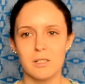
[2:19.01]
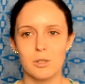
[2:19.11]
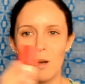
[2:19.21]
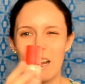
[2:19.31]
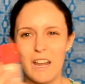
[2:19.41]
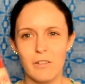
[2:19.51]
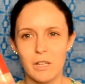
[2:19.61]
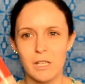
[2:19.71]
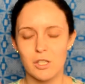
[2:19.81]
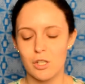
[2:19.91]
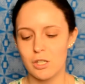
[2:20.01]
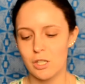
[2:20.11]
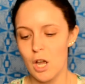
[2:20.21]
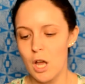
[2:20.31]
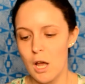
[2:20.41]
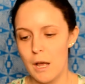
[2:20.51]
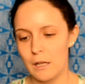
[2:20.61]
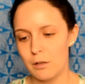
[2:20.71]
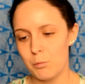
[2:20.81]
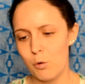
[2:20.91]
It's quite heavy, so it's a
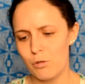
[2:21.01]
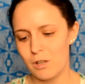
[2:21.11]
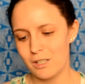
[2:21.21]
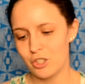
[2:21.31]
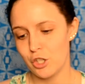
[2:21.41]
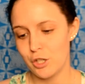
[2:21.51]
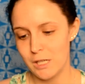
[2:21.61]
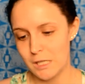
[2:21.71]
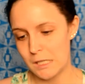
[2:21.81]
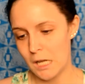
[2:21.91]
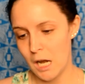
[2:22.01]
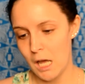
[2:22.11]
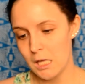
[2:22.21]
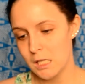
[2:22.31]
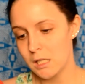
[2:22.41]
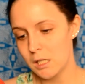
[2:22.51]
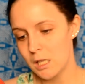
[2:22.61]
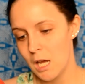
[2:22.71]
little more luxurious than others,